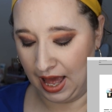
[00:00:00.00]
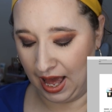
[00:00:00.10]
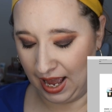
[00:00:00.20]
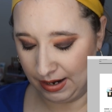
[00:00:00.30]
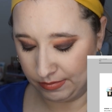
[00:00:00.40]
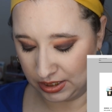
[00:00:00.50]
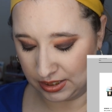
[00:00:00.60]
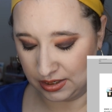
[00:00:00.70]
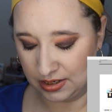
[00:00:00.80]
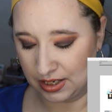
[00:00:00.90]
I am
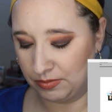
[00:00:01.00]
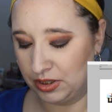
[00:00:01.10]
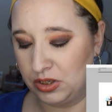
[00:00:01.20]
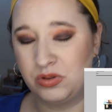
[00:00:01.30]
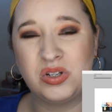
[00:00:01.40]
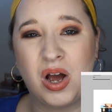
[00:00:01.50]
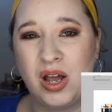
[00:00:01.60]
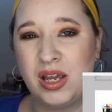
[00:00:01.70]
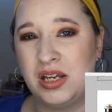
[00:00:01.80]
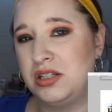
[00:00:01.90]
just someone who's
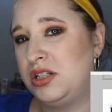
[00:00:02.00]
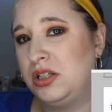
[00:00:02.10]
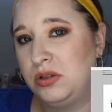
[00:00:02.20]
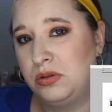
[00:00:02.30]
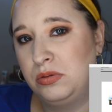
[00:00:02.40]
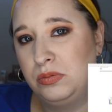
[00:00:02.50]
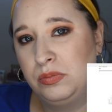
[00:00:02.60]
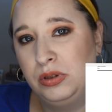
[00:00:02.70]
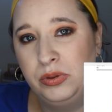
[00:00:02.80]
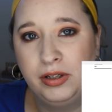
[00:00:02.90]
not into
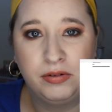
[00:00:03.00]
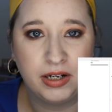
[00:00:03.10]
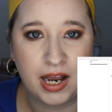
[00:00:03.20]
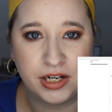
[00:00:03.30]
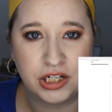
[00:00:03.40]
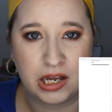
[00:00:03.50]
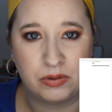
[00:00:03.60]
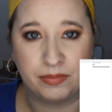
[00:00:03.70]
blue and green eyeshadow